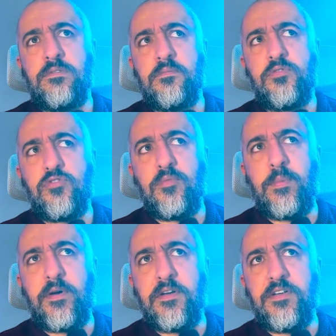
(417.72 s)
I'm sure my
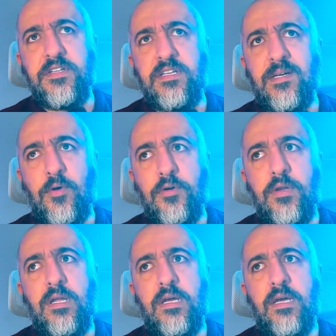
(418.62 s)
partner didn't come
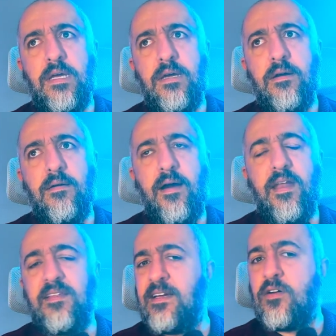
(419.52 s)
on. And
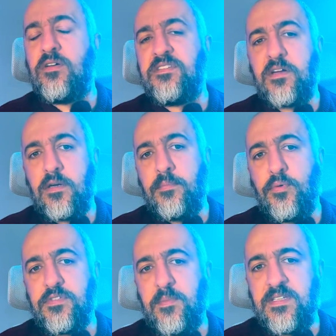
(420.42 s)
I think I an entire
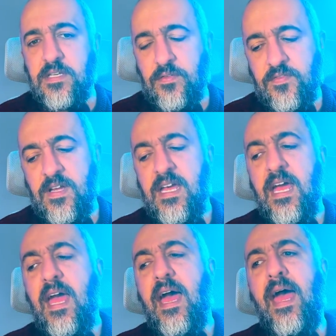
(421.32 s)
boat to myself.
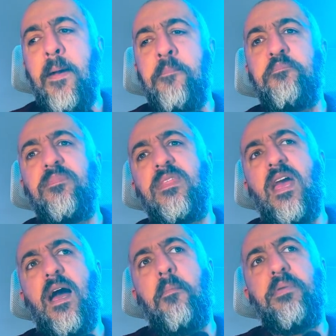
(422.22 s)

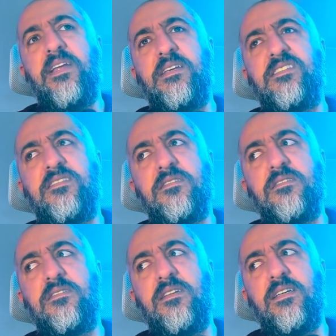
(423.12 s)
But it's
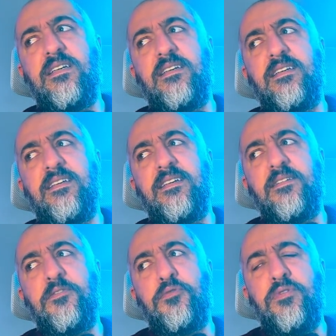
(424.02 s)

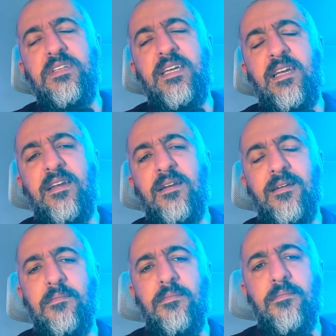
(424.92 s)
really
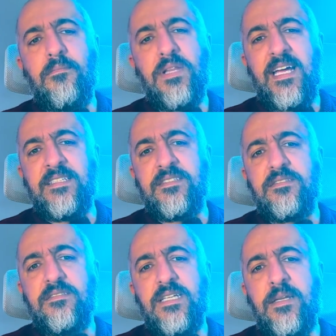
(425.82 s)
bland
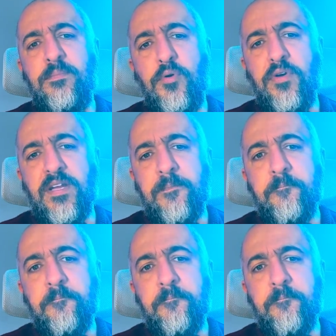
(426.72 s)
and boring.